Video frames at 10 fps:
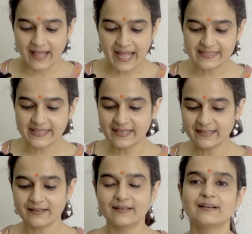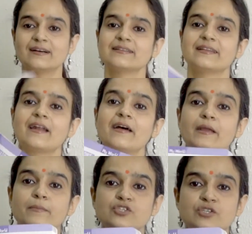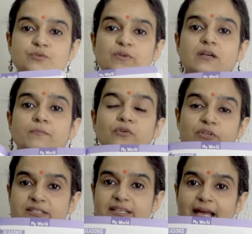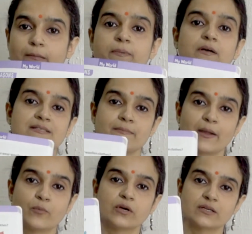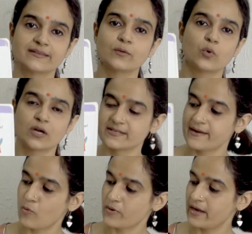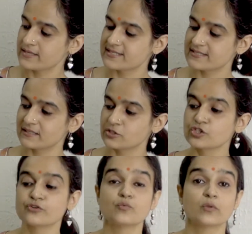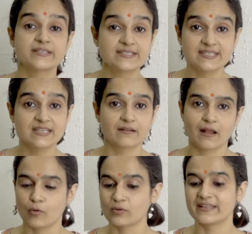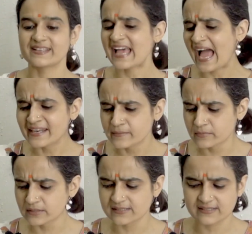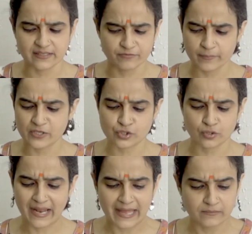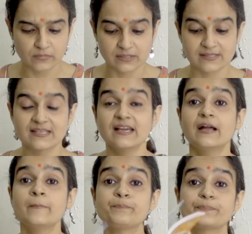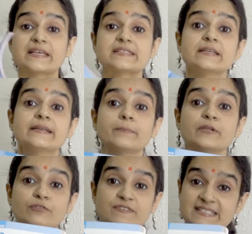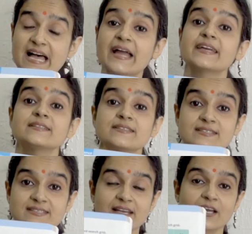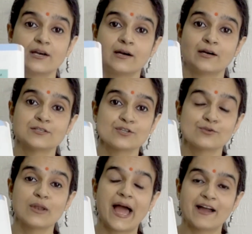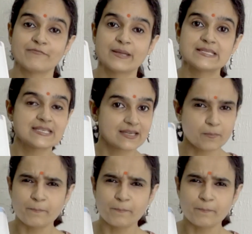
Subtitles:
And then there are images with community helpers, my world, the world around us, children what they see around, there's animals, information on animals, there's a little bit of science, so you'll have basic